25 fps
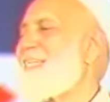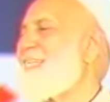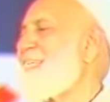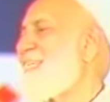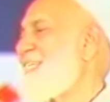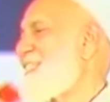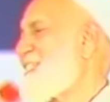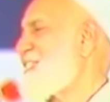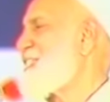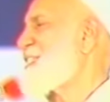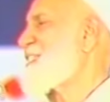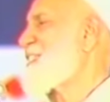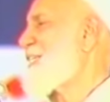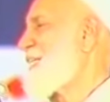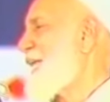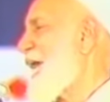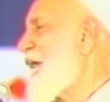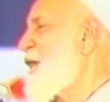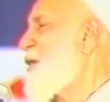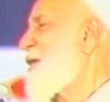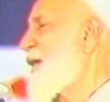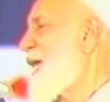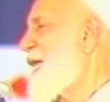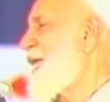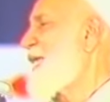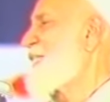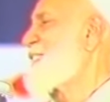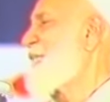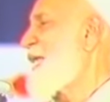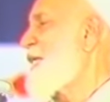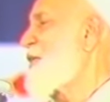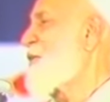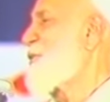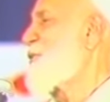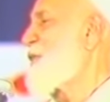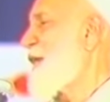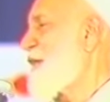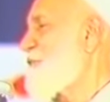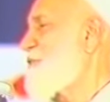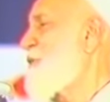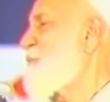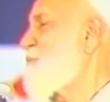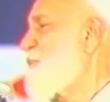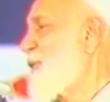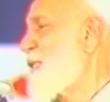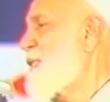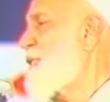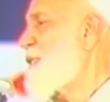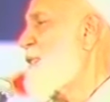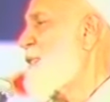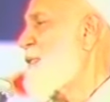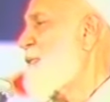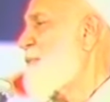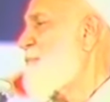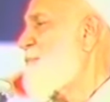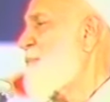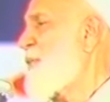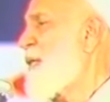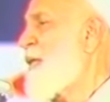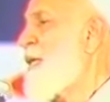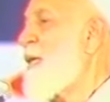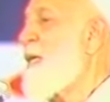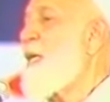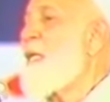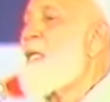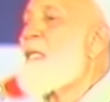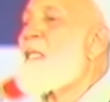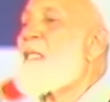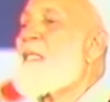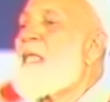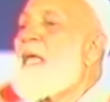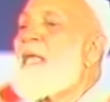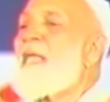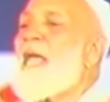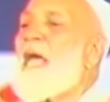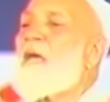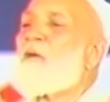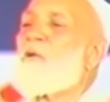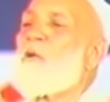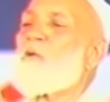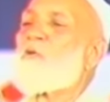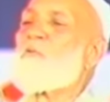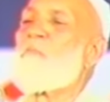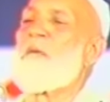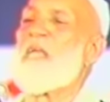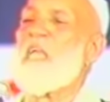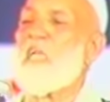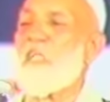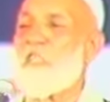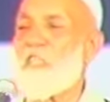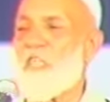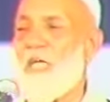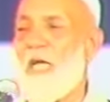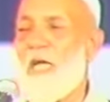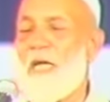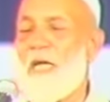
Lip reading: Is this the dialogue Allah is telling you to help them? Then I go to Malaysia.